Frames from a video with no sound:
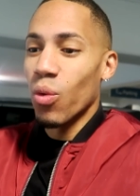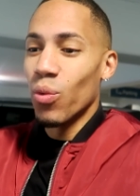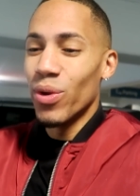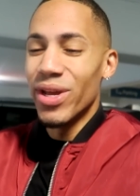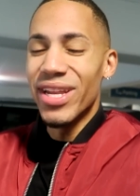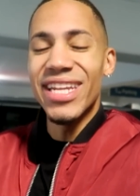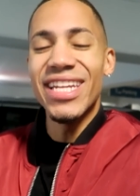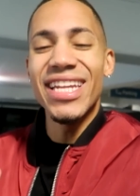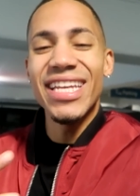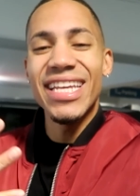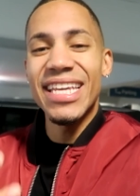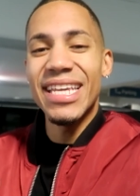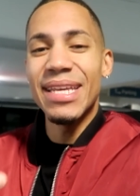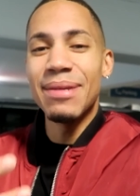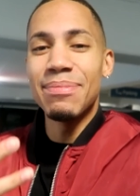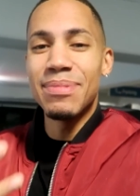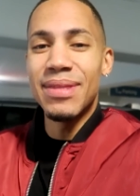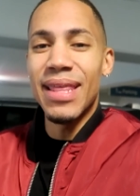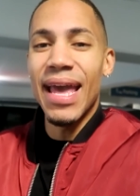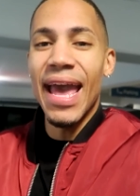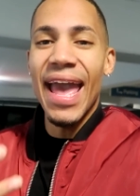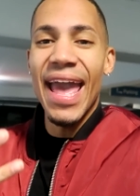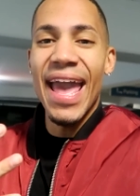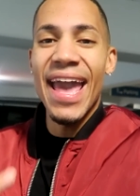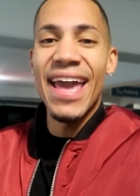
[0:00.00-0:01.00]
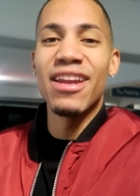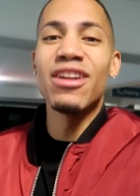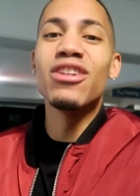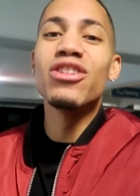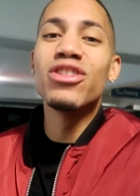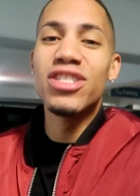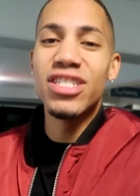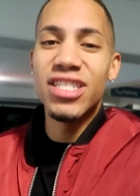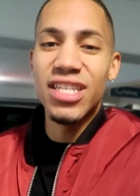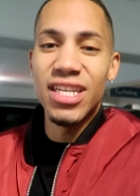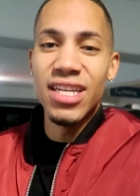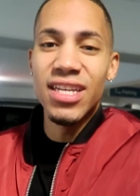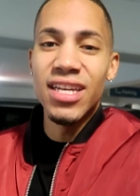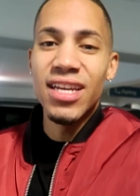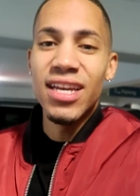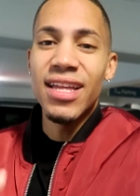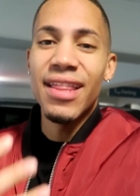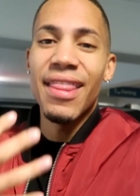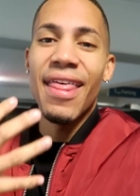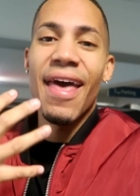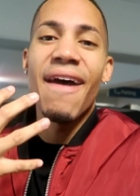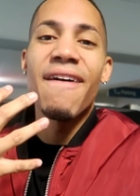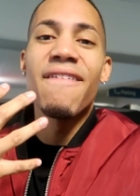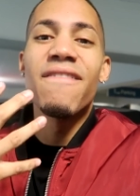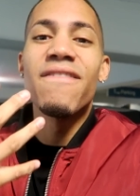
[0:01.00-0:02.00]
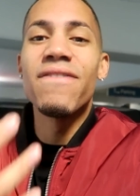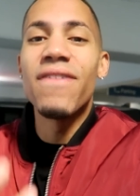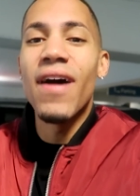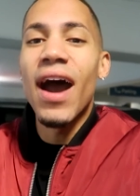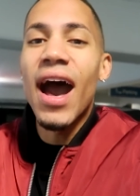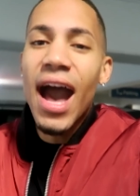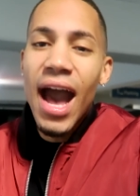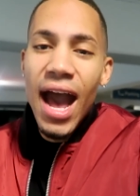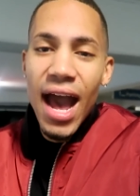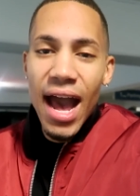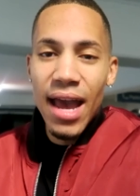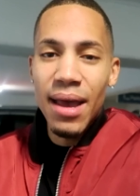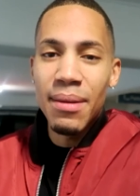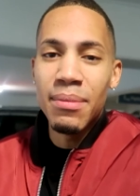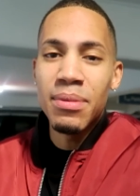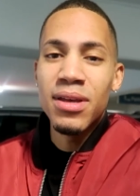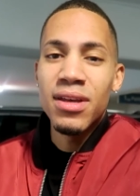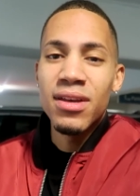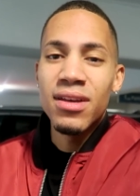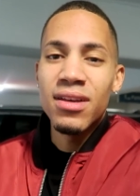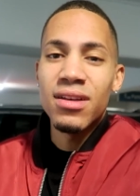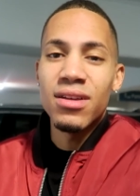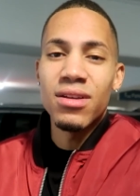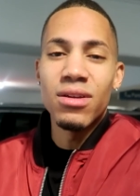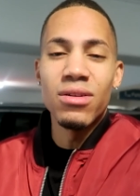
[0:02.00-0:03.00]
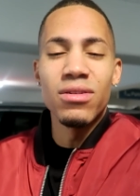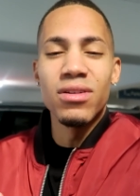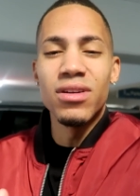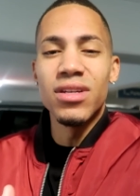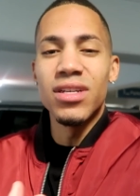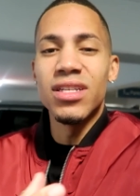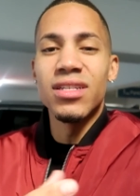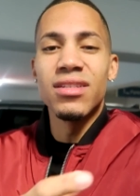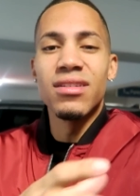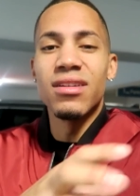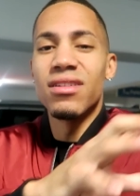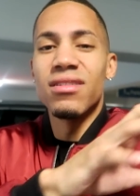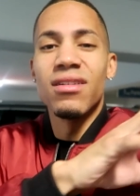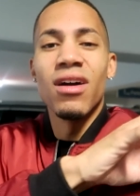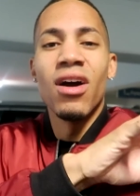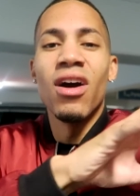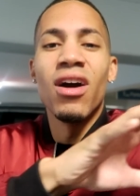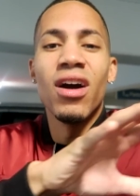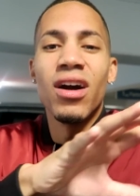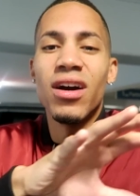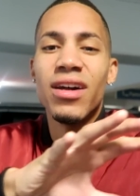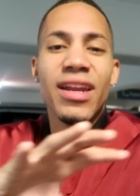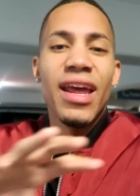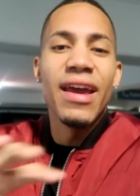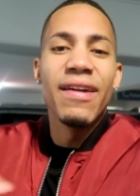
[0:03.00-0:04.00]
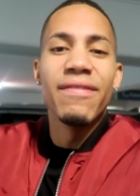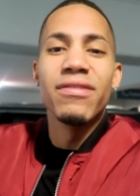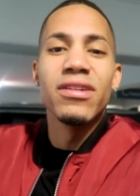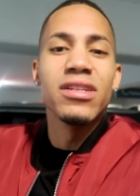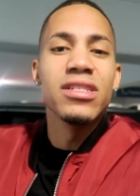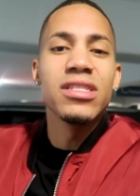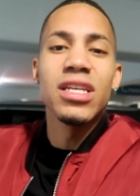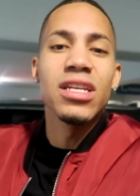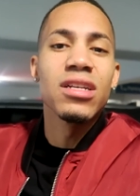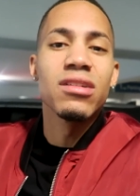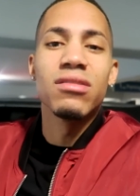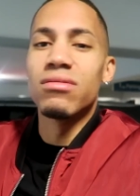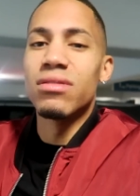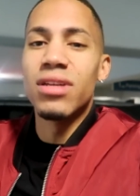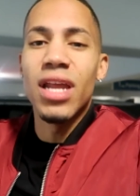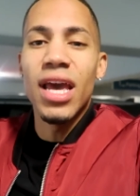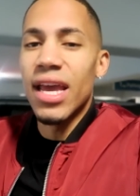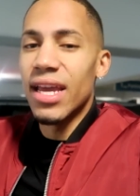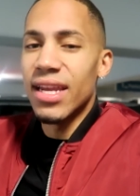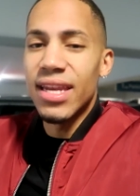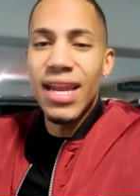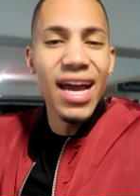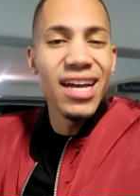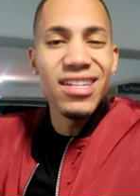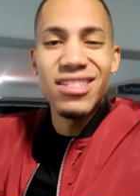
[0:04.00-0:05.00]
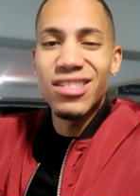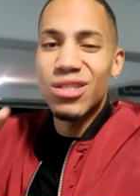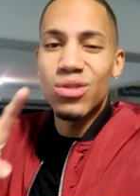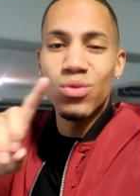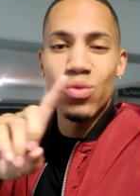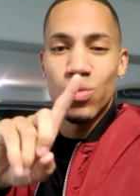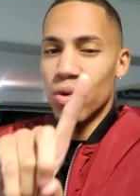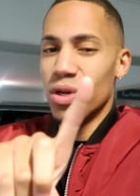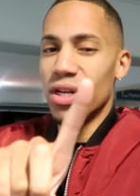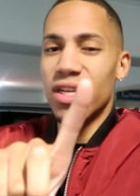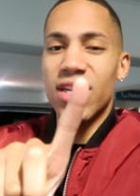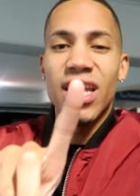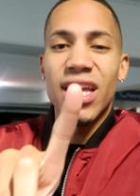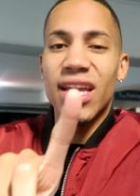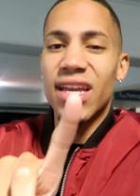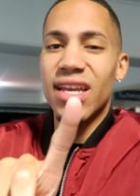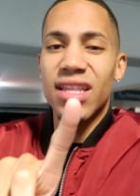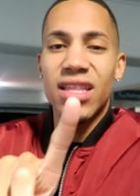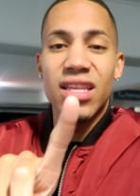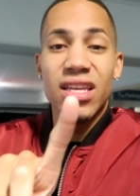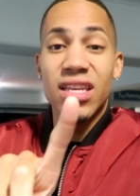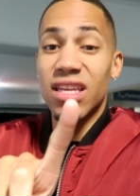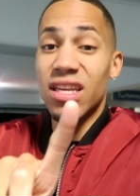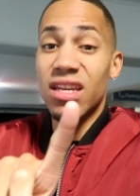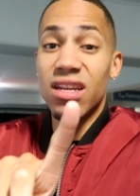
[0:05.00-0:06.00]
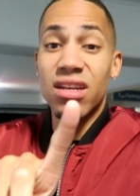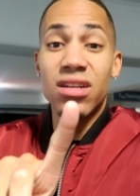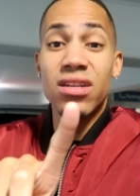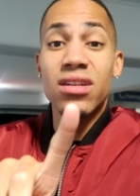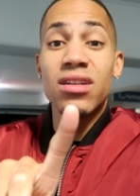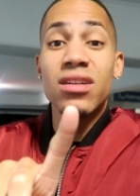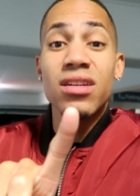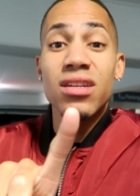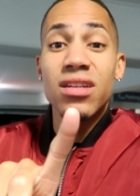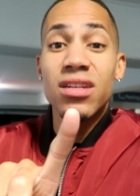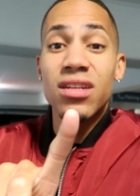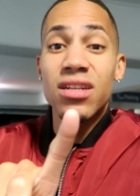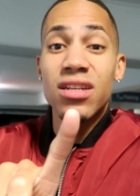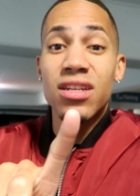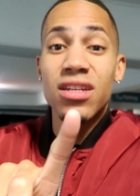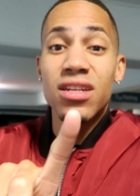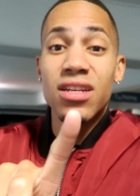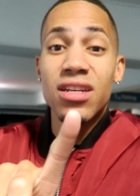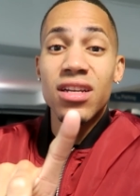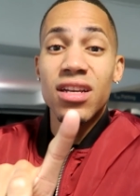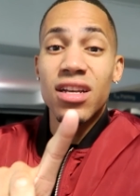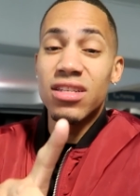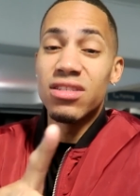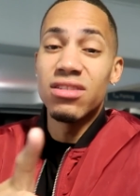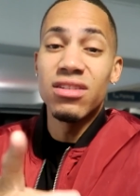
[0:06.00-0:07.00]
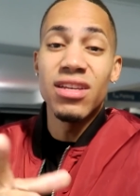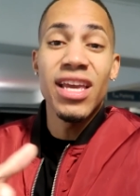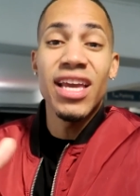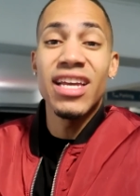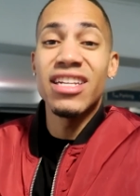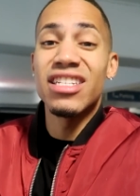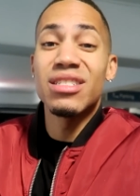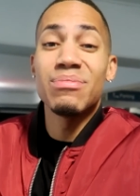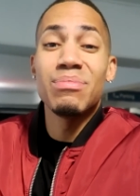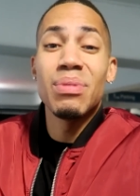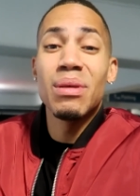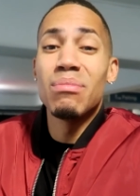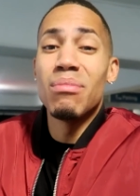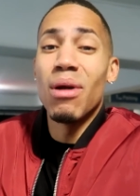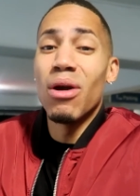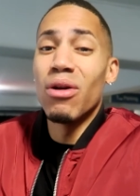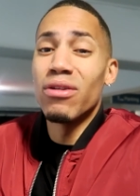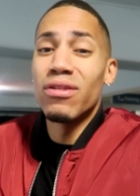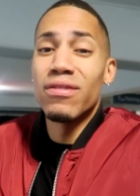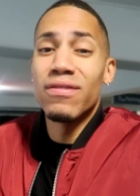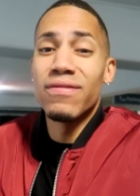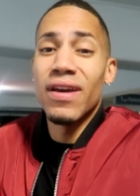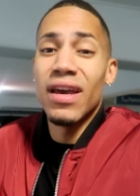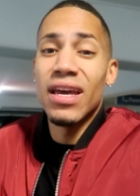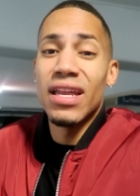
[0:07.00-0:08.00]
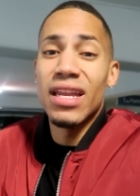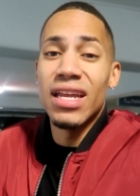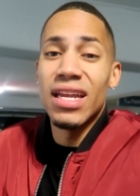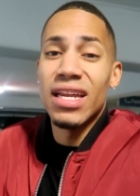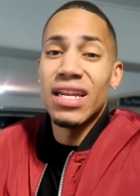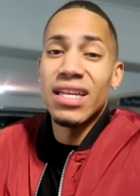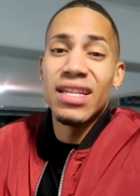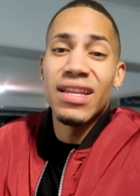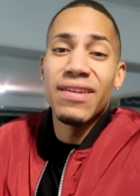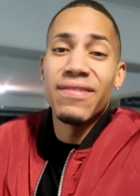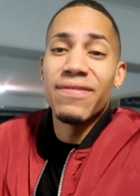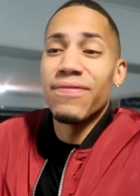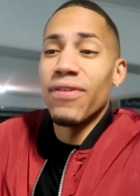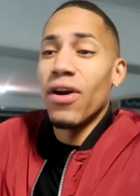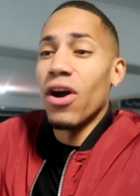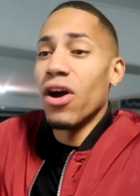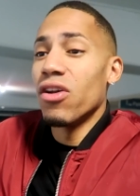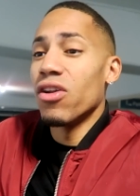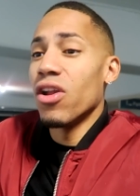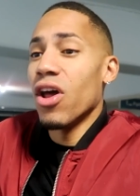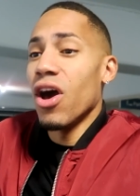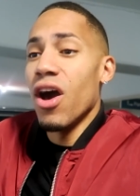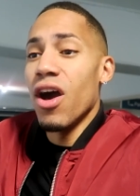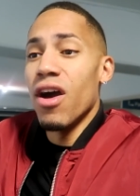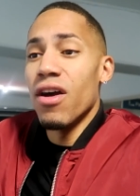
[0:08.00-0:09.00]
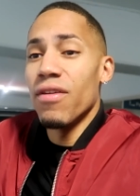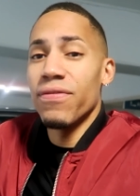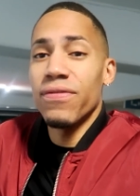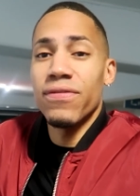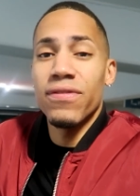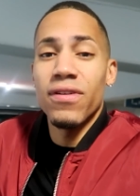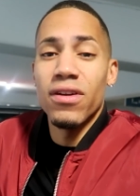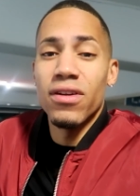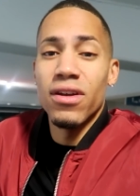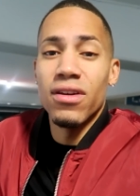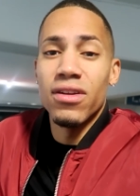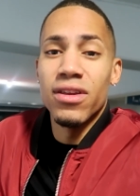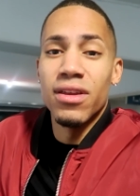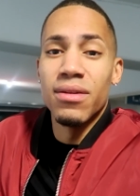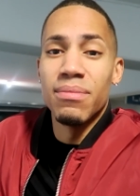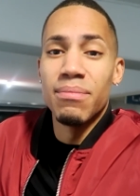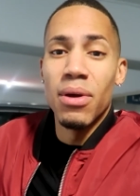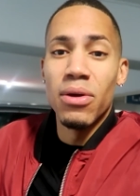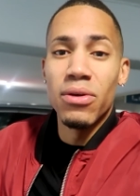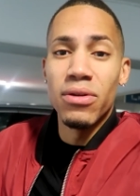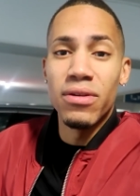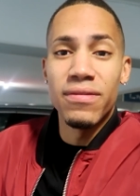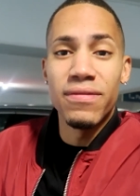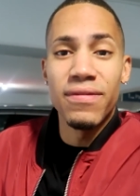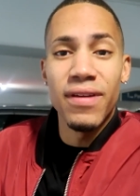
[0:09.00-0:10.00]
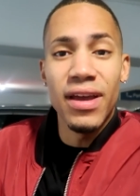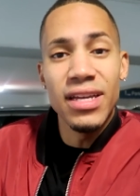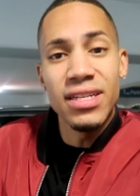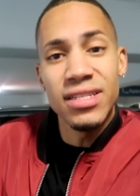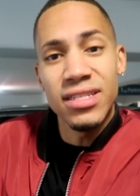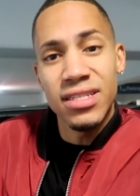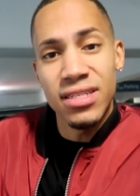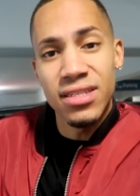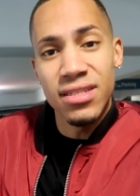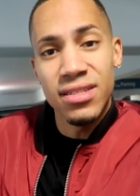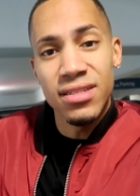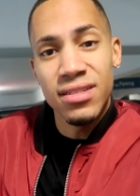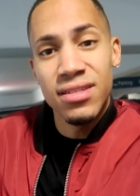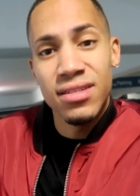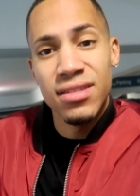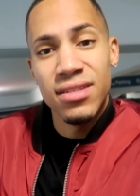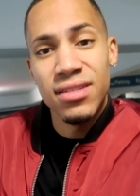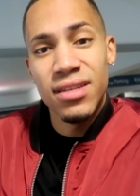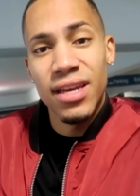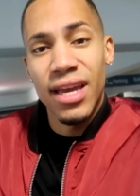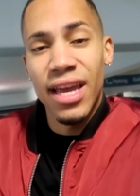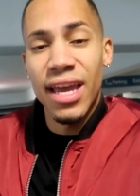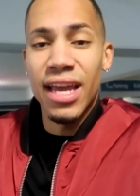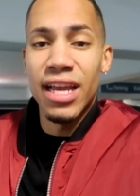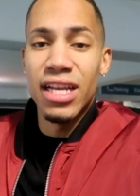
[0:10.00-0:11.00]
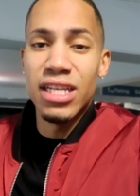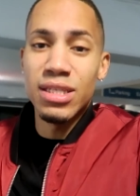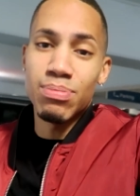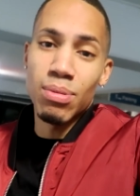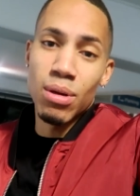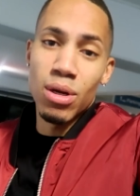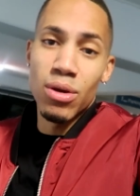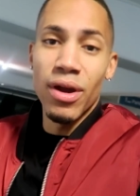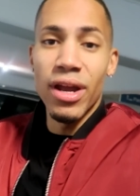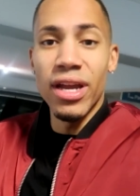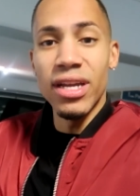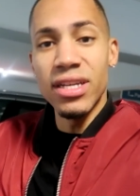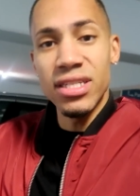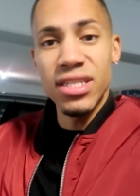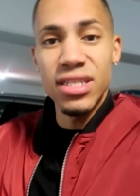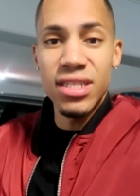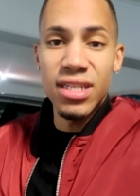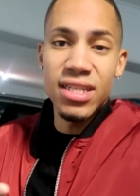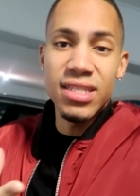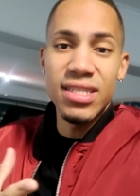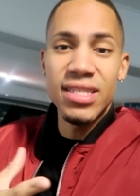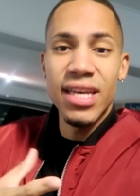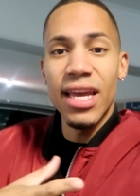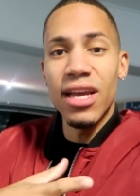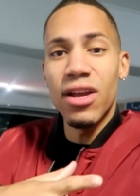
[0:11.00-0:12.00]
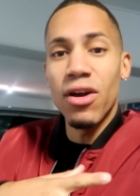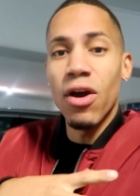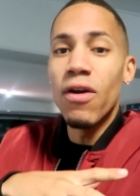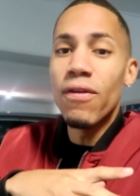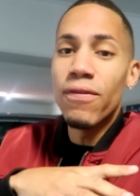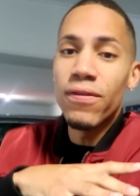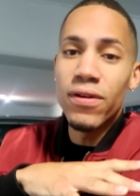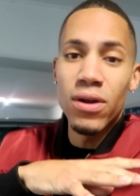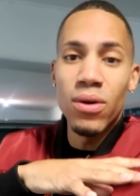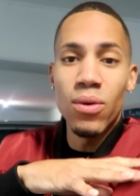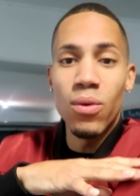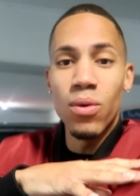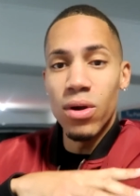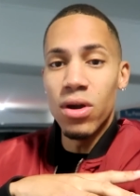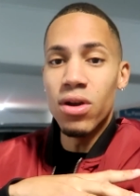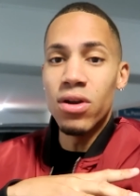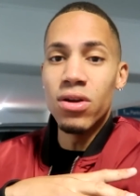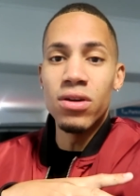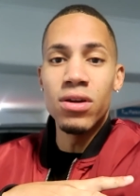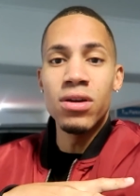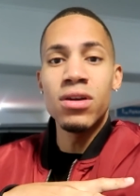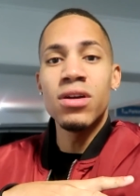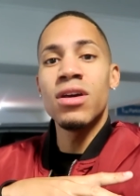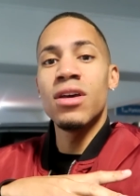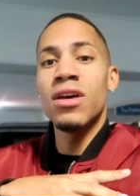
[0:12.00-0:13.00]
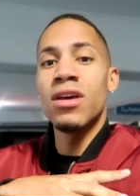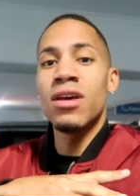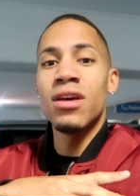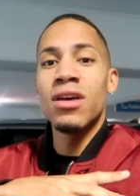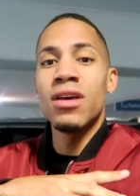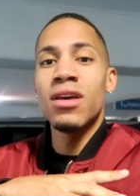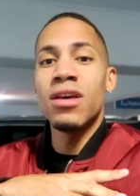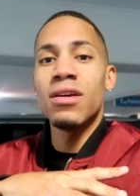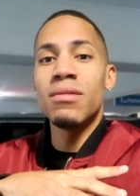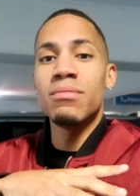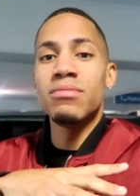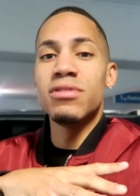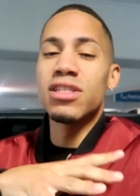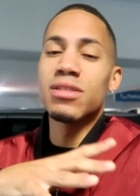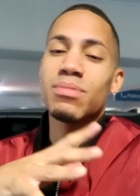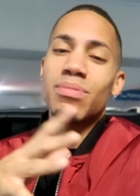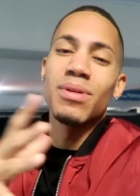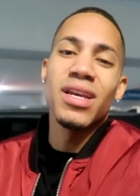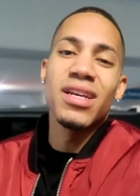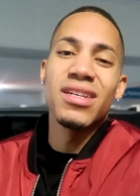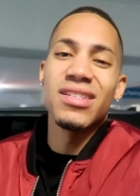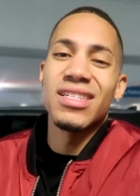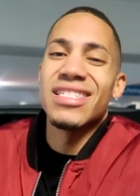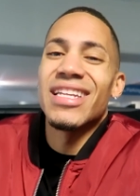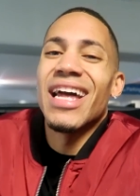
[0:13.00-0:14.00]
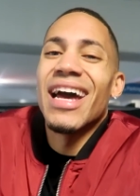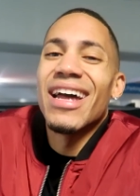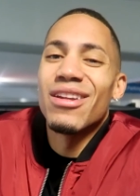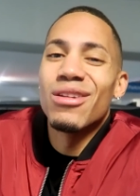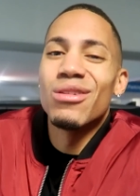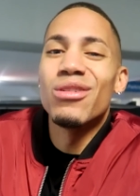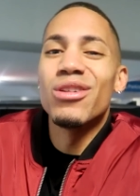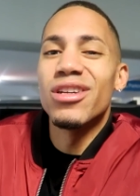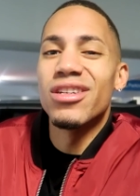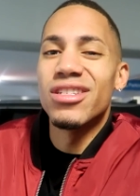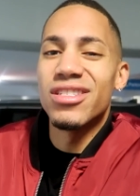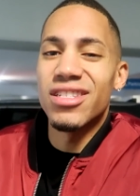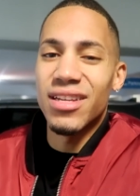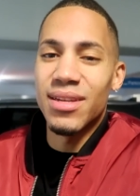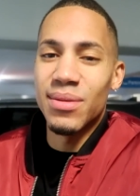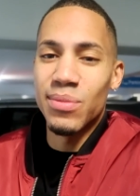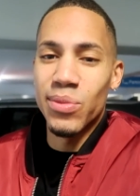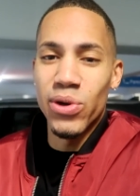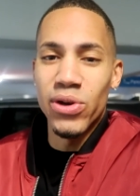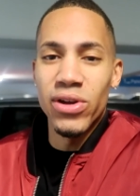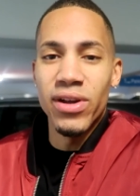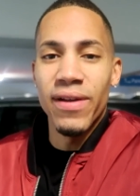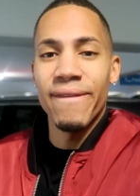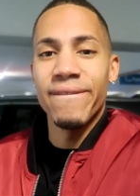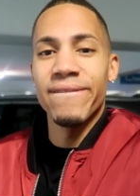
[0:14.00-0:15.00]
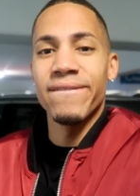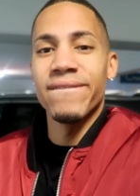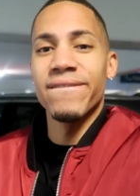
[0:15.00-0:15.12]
we need to keep that energy, that vibe going on every single day. Not just one day of the year. Because you can't just be motivated and then fall off your motivation. An inspiration to take over the world just because it's not New Year's anymore.